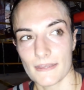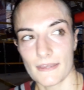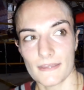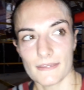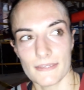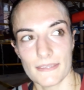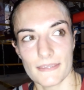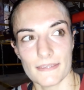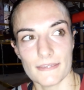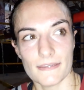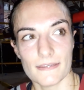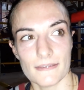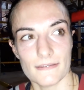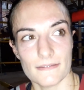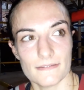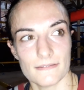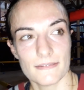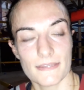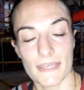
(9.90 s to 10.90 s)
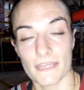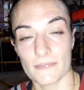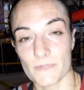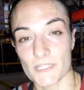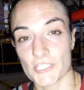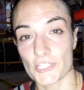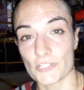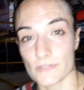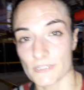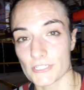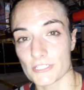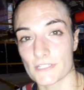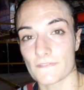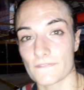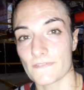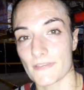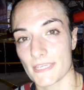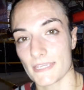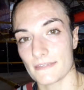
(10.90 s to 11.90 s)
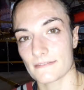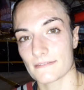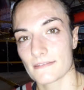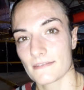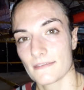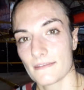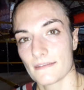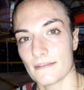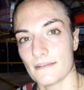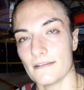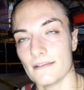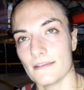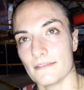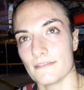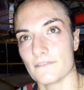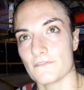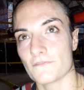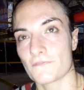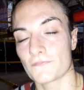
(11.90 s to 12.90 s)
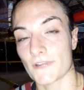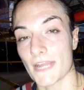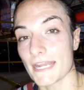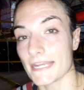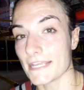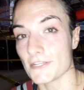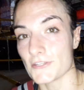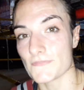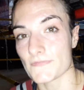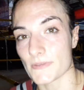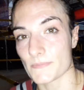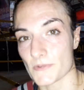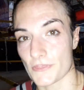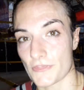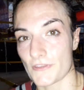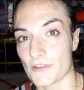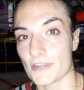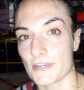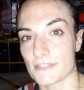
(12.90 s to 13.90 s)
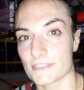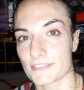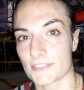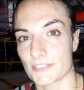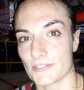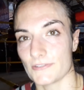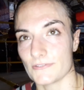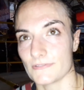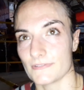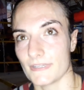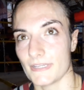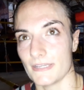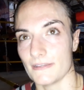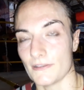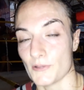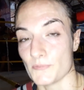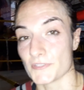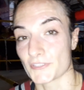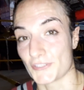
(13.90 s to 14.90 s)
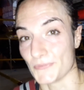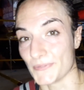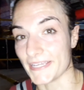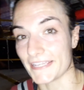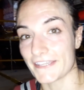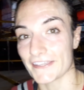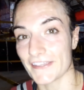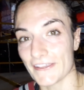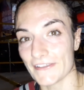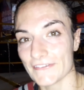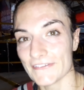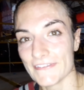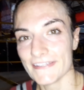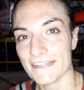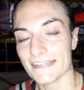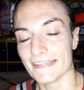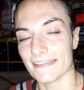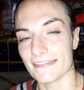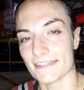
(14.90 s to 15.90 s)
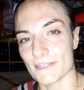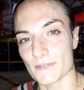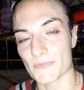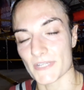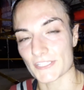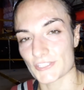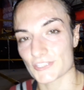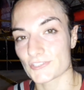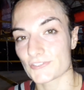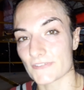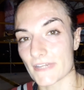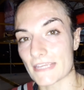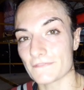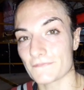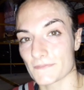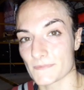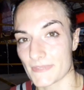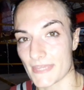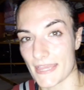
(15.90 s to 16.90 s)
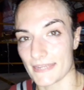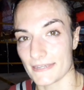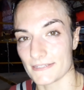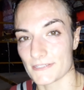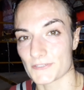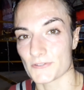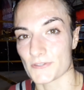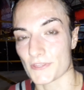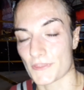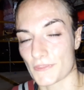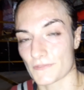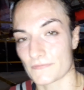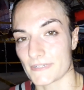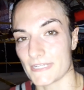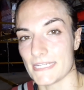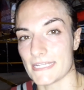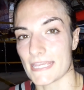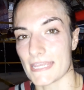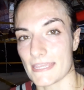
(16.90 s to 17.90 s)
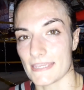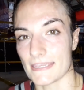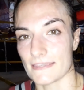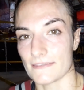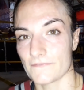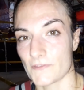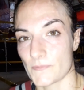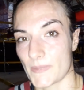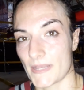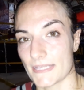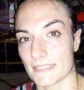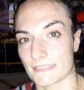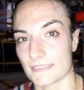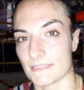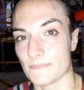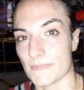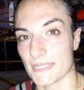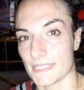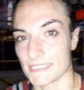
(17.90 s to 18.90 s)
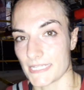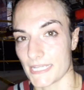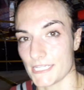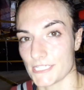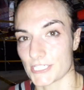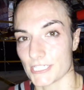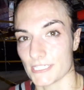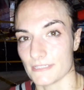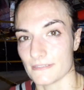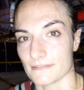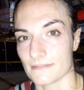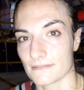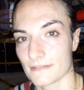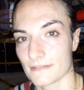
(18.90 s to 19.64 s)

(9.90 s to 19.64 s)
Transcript: I had my 200th fight on Friday, November 3rd, so almost a week ago. And then I went straight from that into a 3-day Vipassana meditation.